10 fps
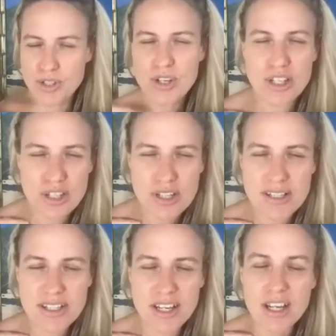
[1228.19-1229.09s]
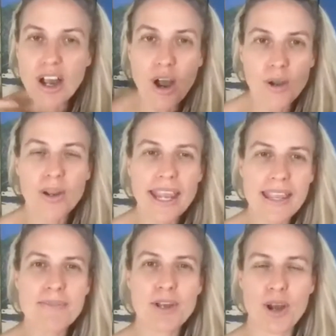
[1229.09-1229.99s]
You can just
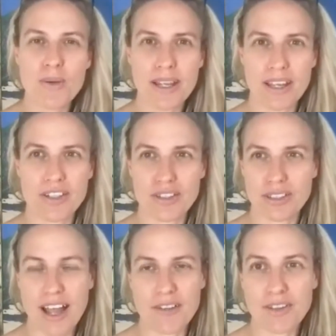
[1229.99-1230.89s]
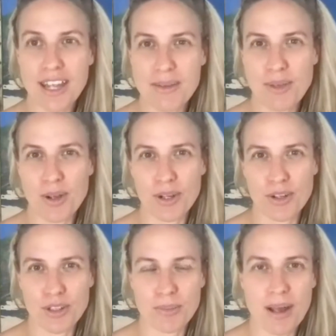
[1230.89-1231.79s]
keep going in your life, keep going
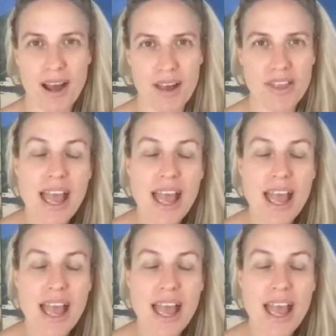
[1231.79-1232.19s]
on your path.